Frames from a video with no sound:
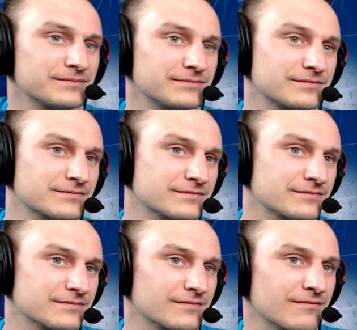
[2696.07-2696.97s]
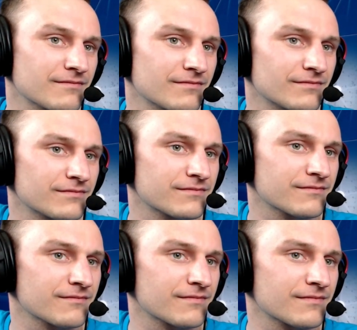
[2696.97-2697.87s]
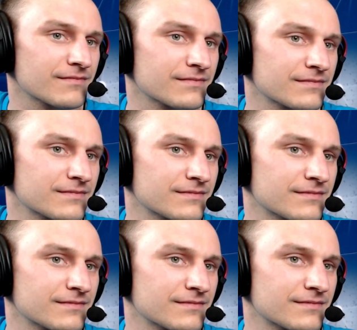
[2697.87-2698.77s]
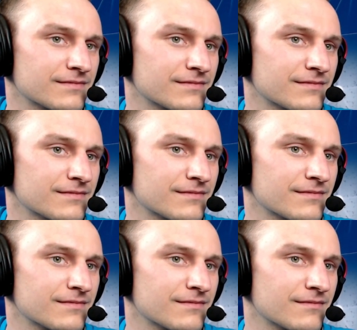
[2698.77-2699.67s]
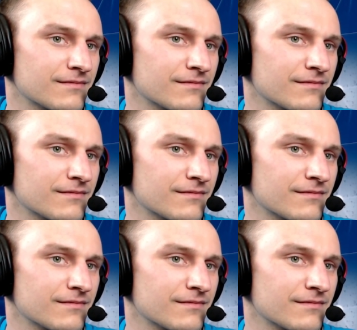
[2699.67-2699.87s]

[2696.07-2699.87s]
[no speech]